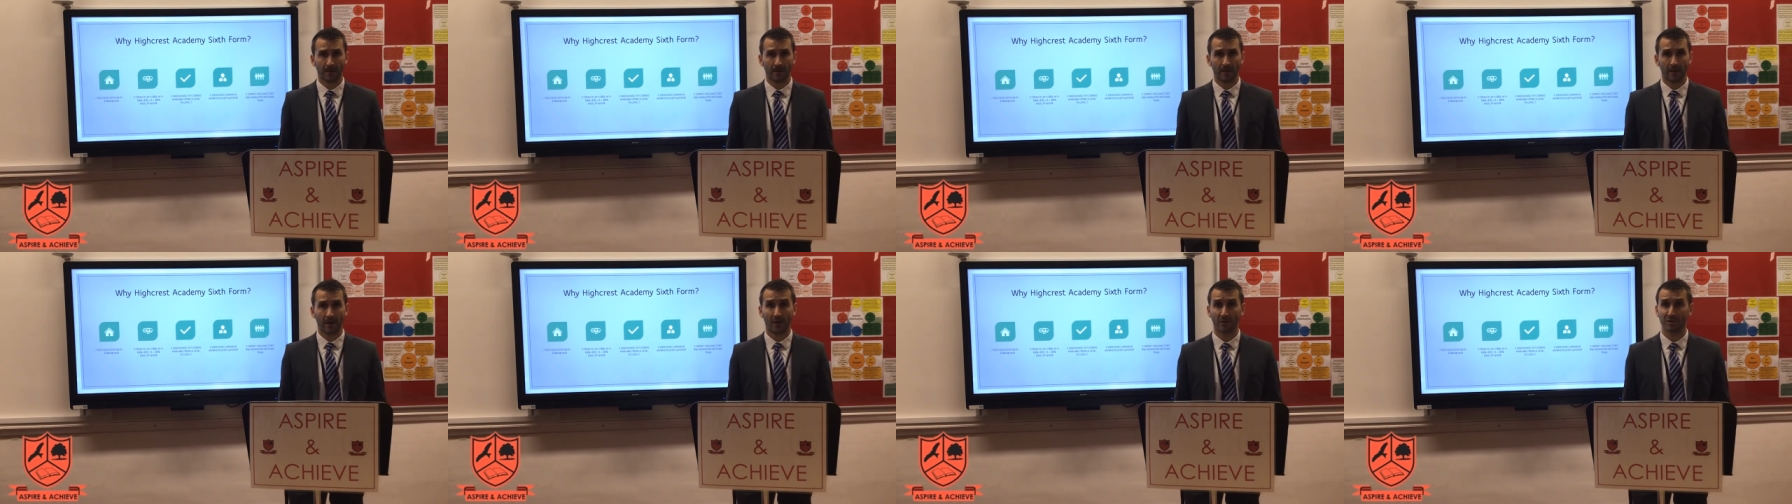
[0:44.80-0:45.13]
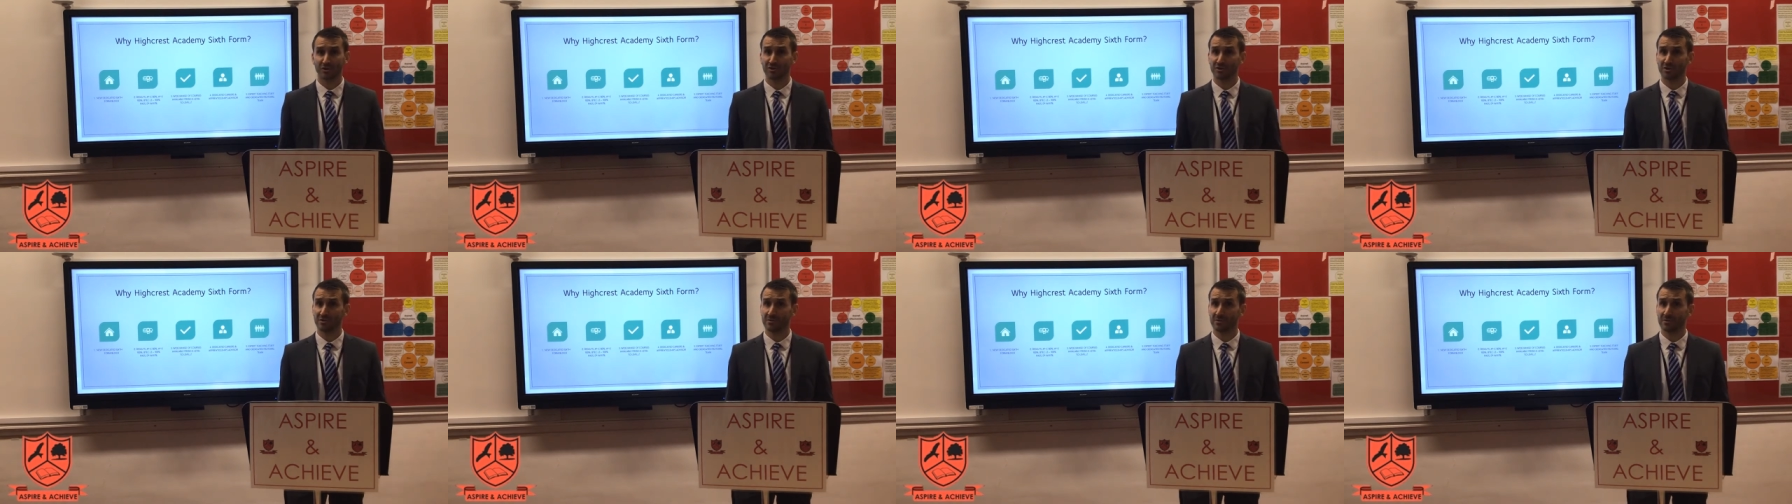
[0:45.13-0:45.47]
our
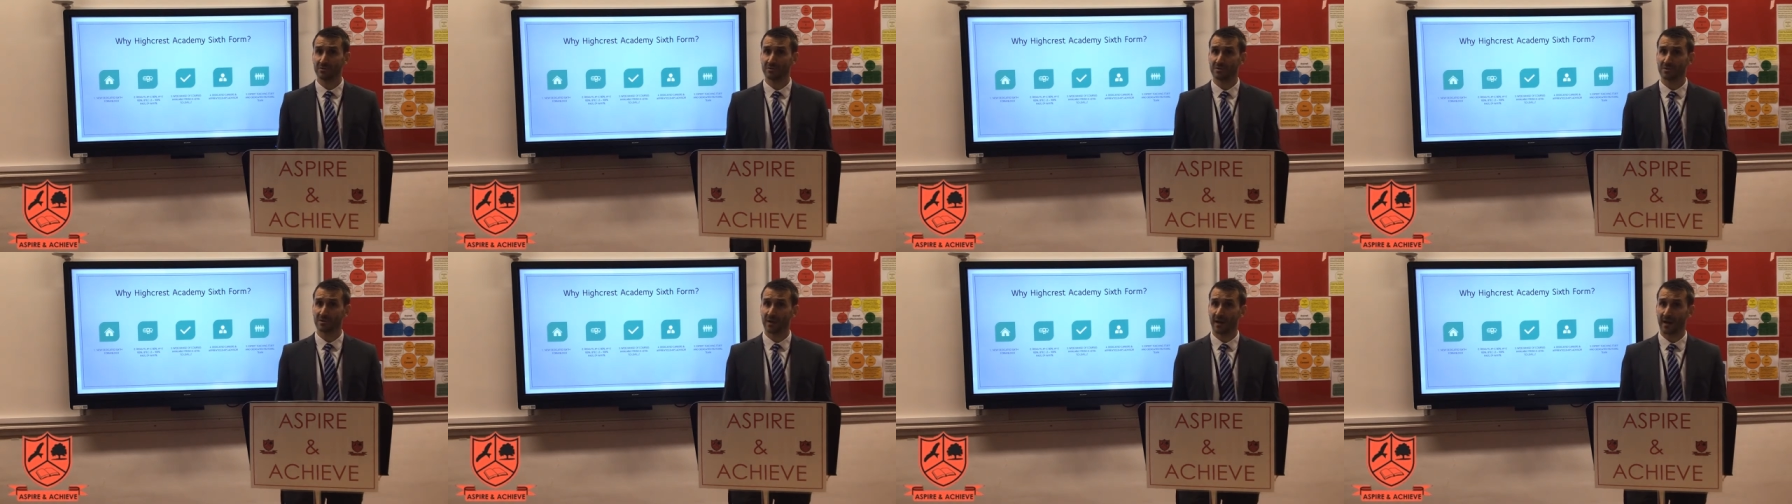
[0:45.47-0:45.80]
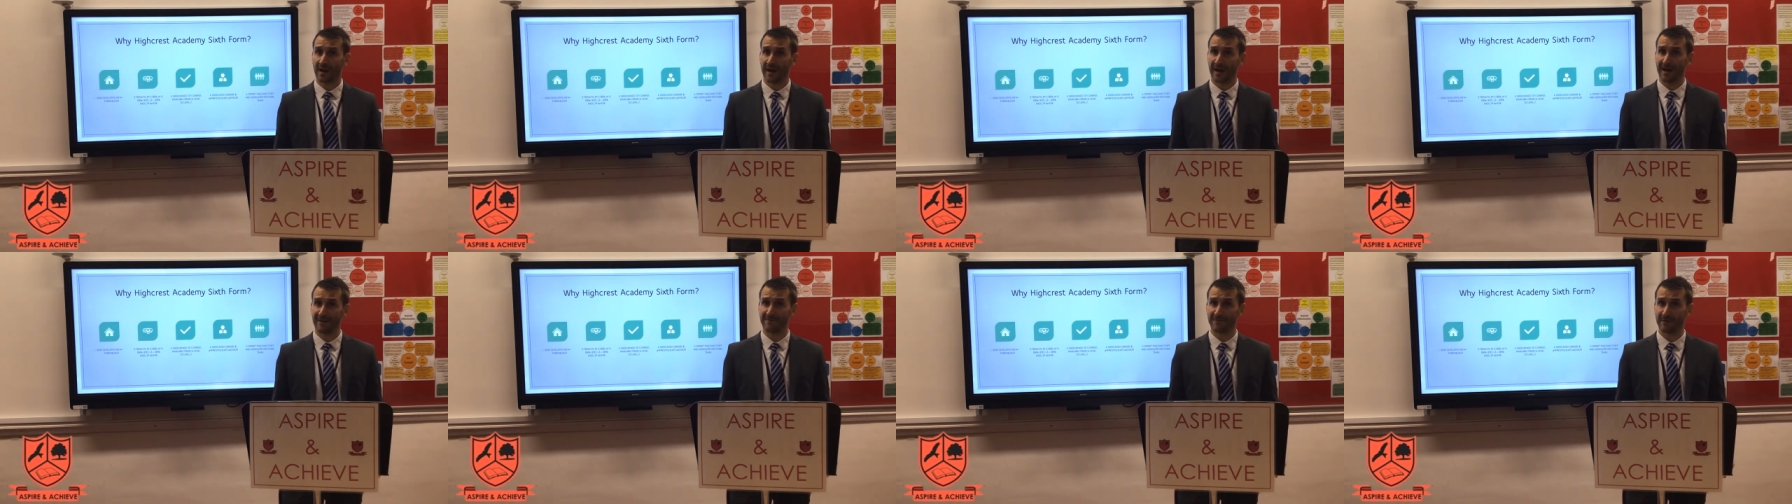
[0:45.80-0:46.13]
students
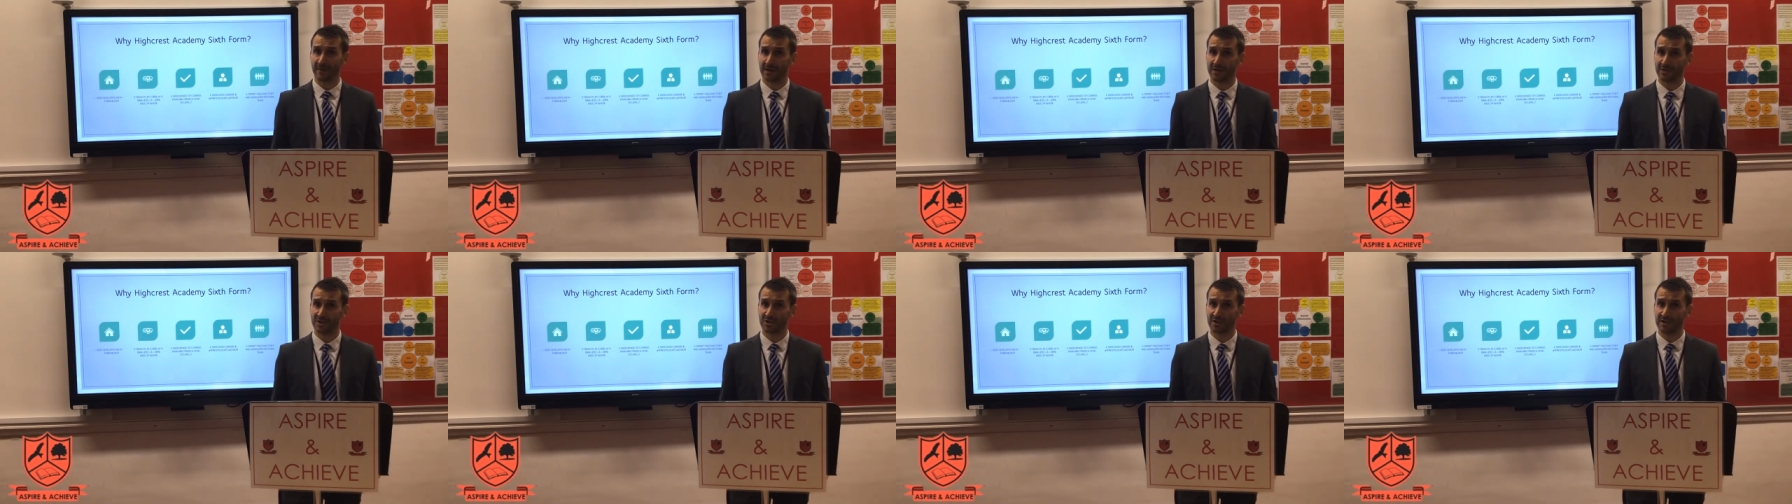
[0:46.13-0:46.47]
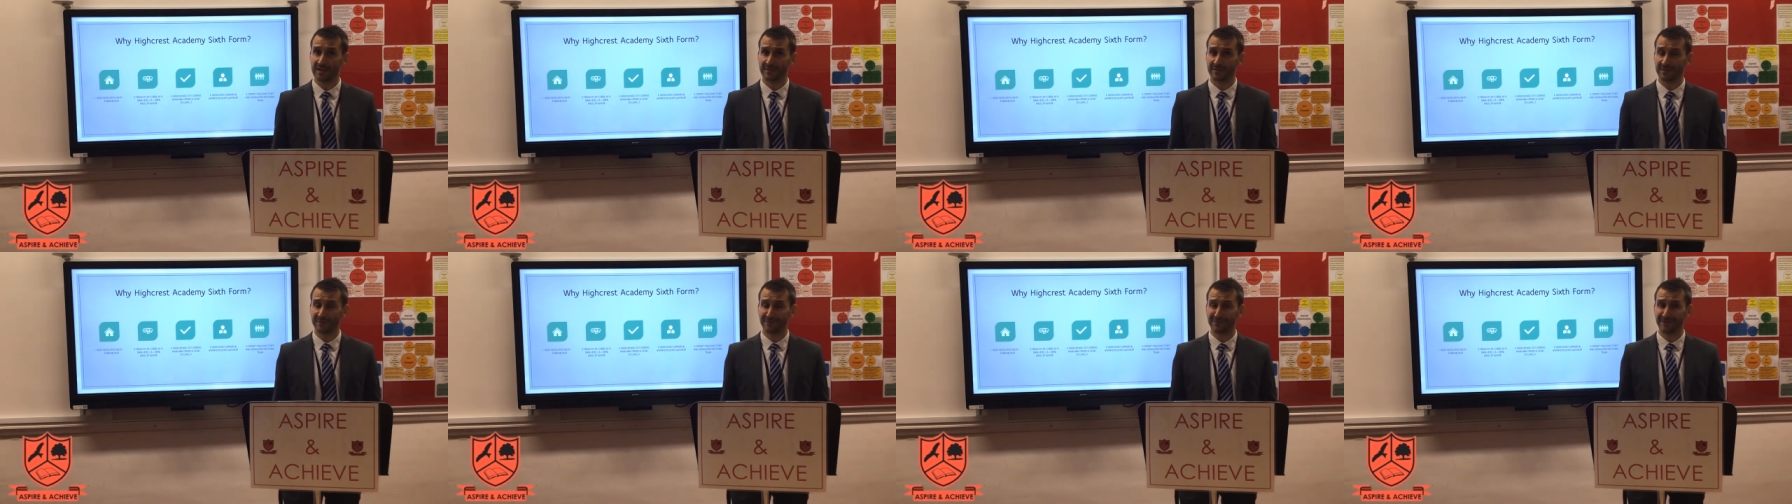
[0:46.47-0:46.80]
have
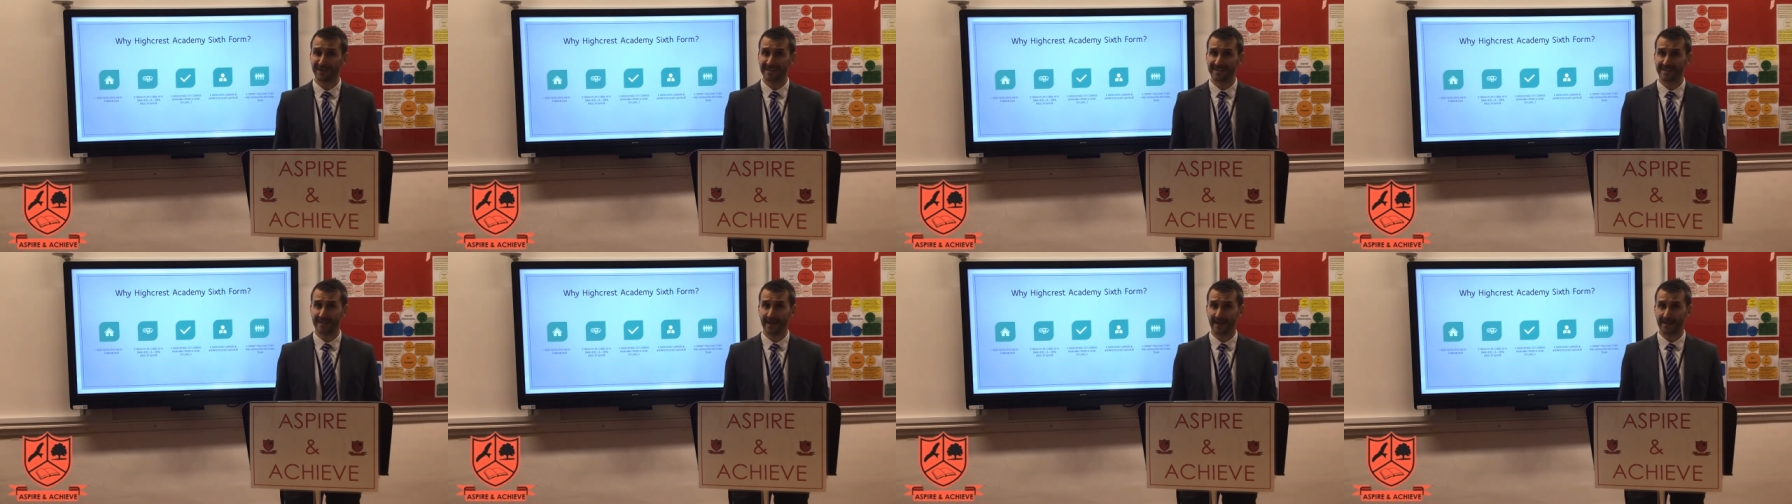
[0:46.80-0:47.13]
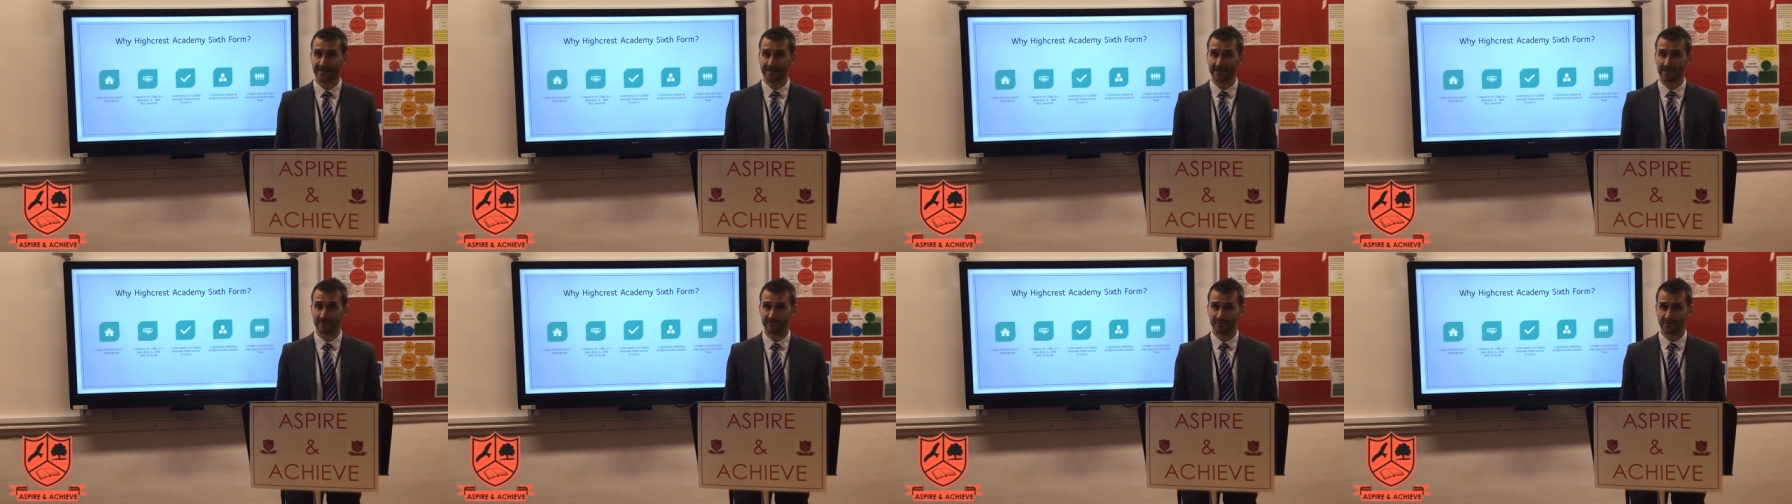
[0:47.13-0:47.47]
achieved some
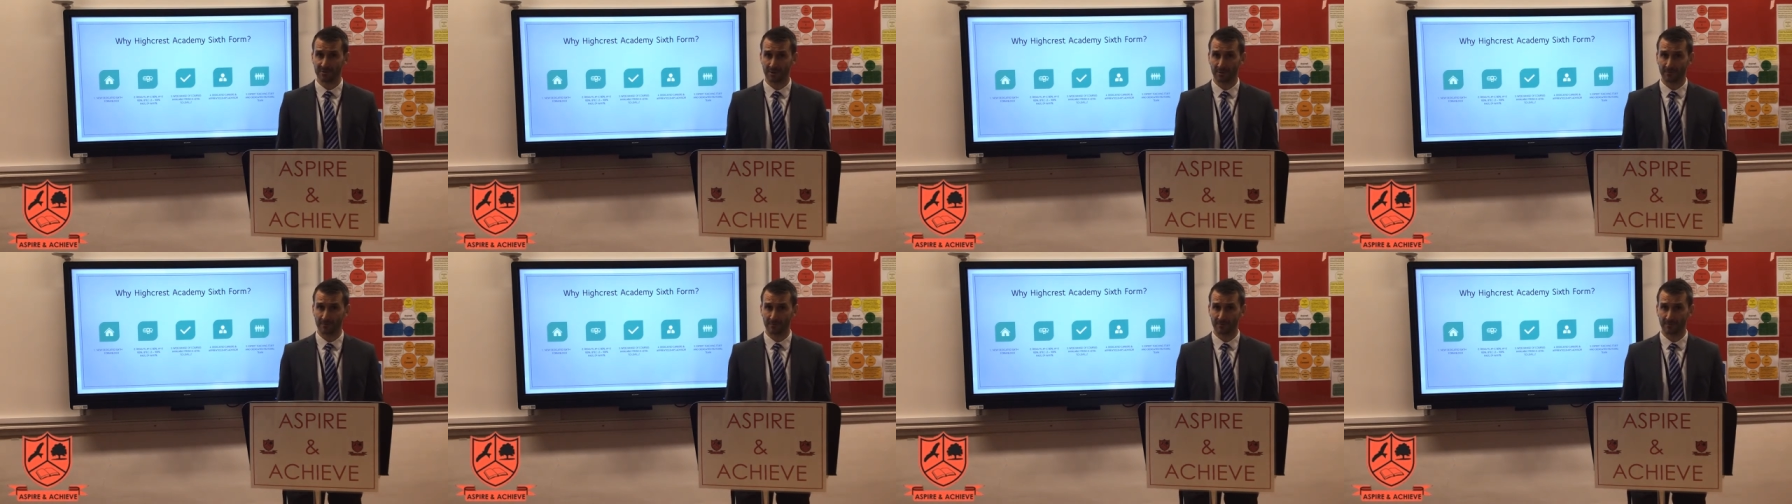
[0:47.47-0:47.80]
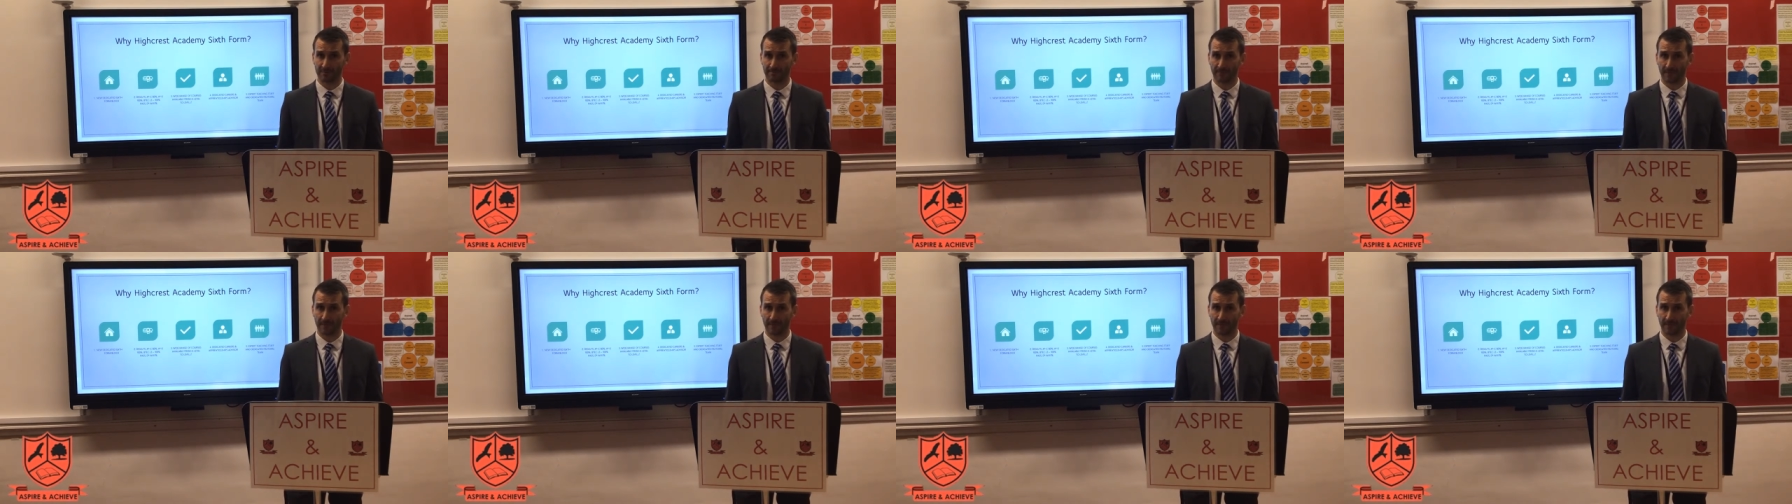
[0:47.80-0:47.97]
fantastic results.